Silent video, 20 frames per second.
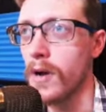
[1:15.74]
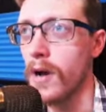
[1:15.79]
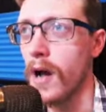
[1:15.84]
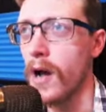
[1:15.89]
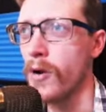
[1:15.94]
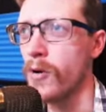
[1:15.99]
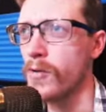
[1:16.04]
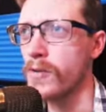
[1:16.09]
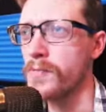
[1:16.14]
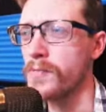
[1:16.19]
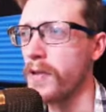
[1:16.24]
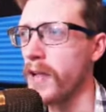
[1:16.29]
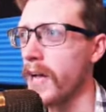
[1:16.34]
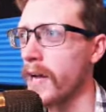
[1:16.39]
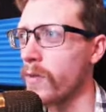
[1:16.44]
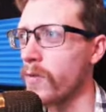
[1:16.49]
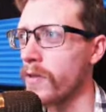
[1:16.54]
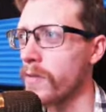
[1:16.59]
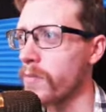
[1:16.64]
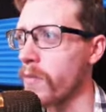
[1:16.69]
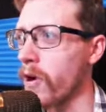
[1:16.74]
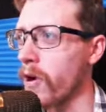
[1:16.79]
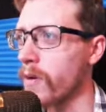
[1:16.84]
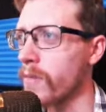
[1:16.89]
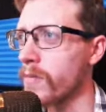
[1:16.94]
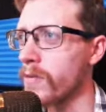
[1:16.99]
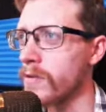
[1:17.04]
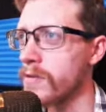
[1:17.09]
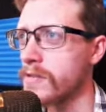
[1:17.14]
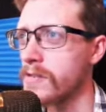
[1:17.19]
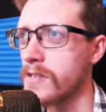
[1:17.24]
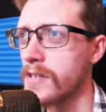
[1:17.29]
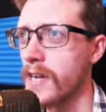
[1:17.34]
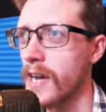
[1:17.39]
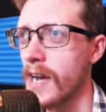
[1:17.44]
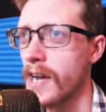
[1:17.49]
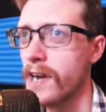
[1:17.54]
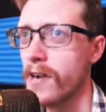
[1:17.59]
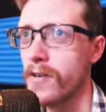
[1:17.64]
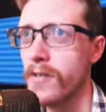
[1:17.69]
Who's playing with marbles? Did
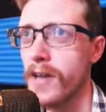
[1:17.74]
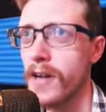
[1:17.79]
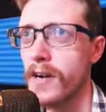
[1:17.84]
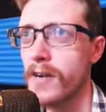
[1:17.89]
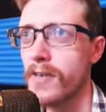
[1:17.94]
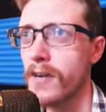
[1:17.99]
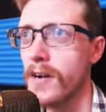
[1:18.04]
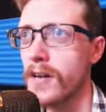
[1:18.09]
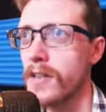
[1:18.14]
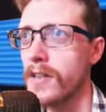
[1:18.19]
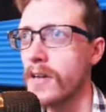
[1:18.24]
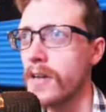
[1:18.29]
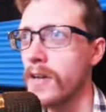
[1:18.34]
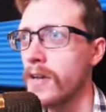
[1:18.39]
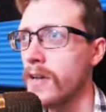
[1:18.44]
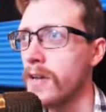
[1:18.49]
I hear that correctly?